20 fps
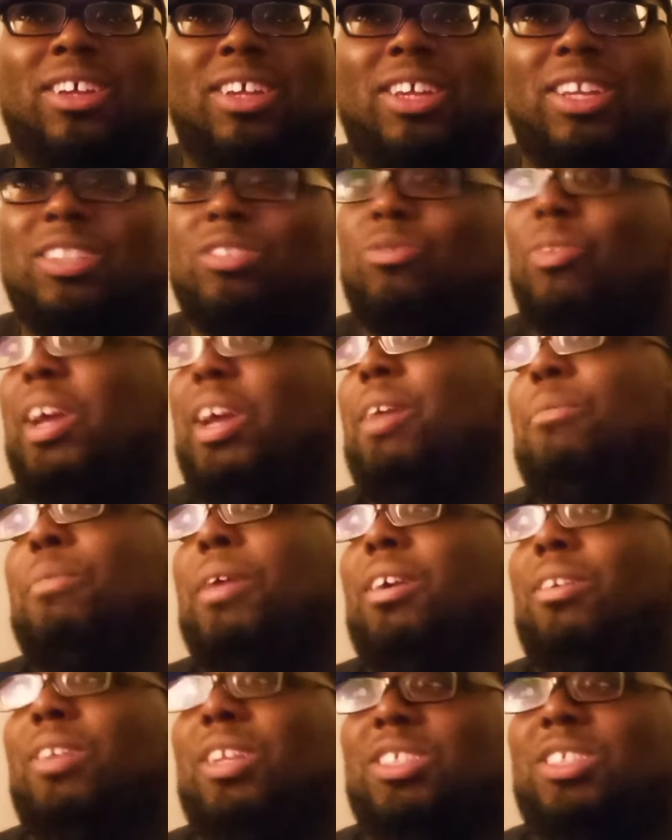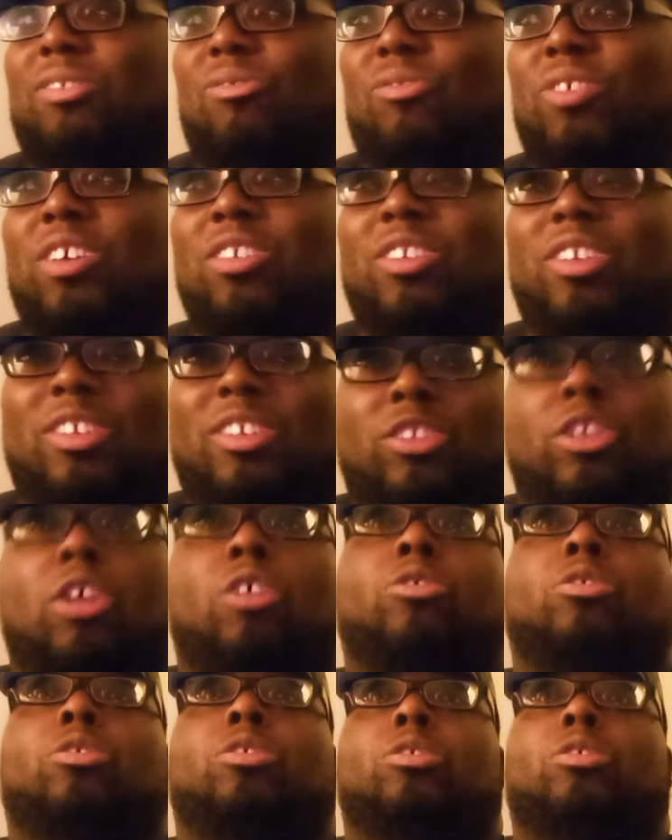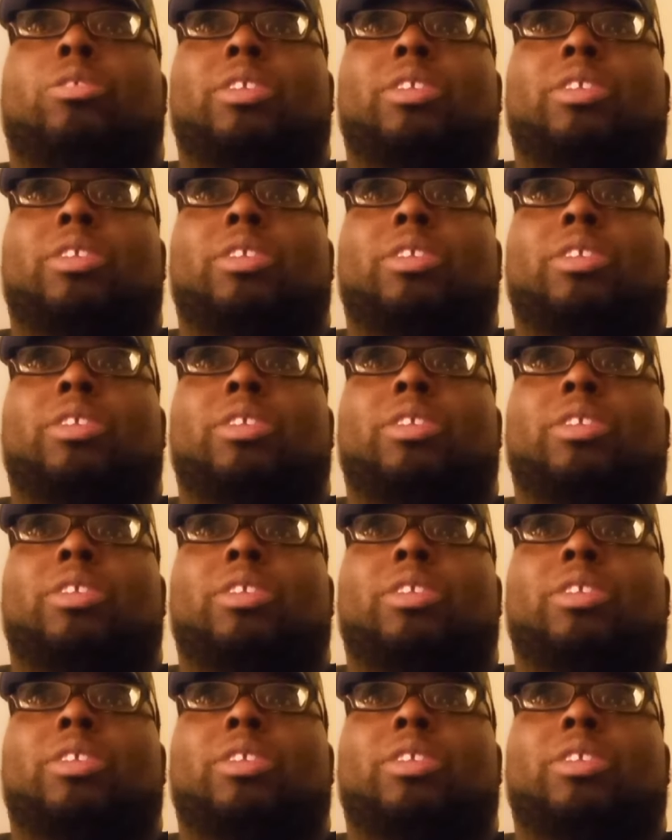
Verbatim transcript: He's way better than a civilian. No,